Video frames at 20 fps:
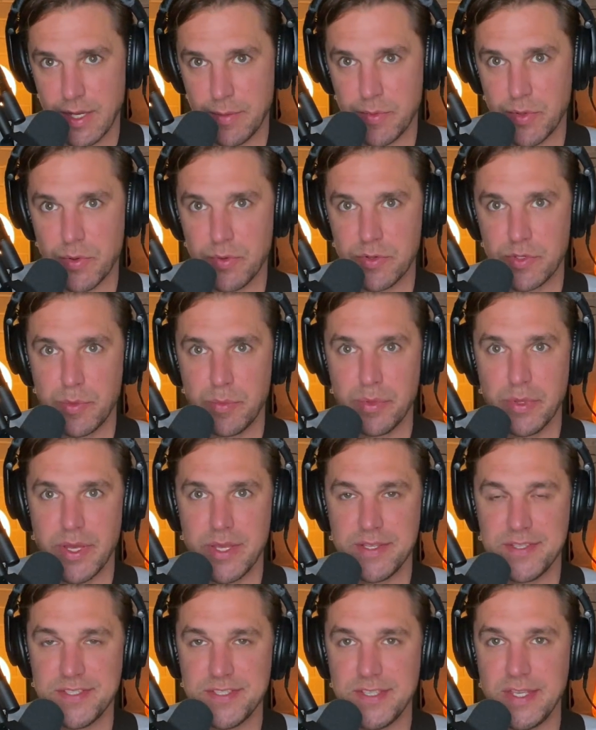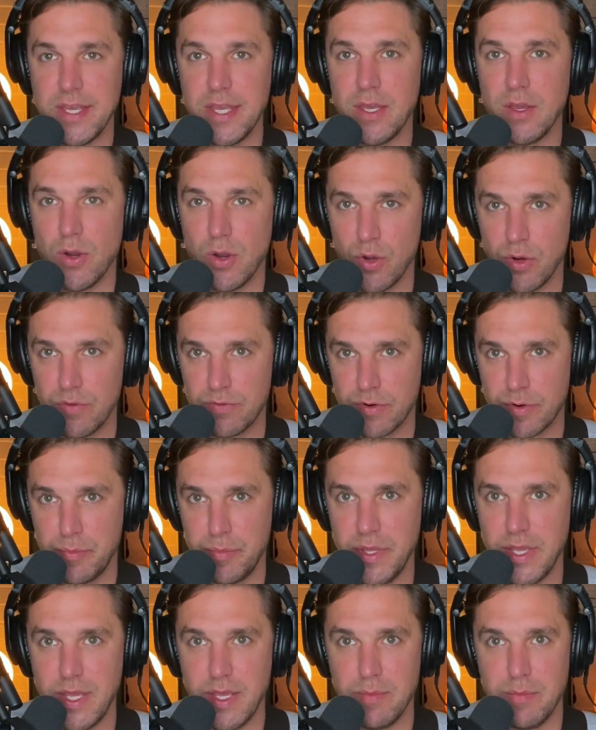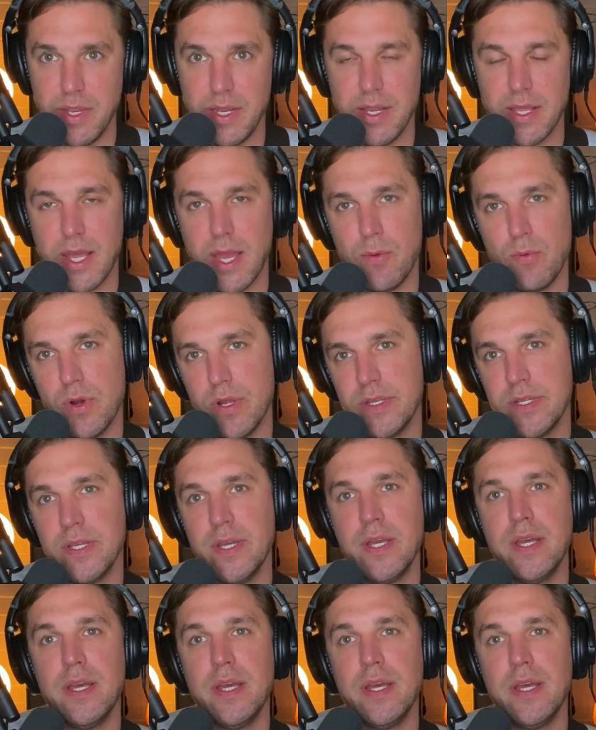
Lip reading: I'm going to play C over B, meaning I want